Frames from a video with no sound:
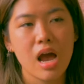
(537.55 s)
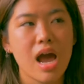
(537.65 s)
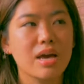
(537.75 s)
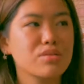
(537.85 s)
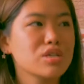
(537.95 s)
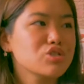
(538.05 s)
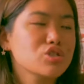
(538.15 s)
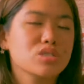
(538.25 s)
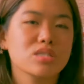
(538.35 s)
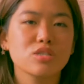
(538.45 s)
And this
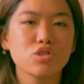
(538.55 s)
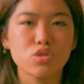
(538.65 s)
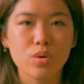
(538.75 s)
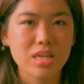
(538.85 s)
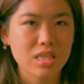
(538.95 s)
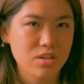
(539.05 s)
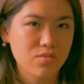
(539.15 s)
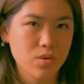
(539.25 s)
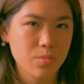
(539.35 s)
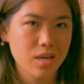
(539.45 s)
just didn't do anything
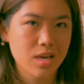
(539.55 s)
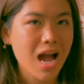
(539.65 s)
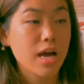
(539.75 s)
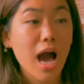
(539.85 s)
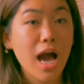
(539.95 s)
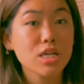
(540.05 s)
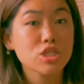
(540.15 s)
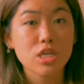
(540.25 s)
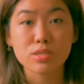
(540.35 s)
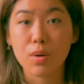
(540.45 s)
for me. I
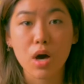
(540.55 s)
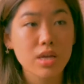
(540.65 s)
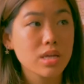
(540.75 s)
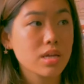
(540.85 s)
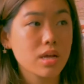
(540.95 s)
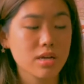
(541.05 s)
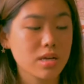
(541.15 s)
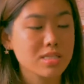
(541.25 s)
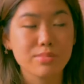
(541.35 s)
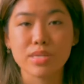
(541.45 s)
just bought,
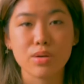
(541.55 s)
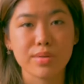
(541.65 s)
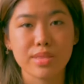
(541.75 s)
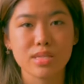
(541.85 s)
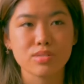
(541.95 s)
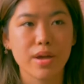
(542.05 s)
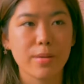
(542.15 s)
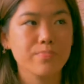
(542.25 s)
because I'm done with this, right?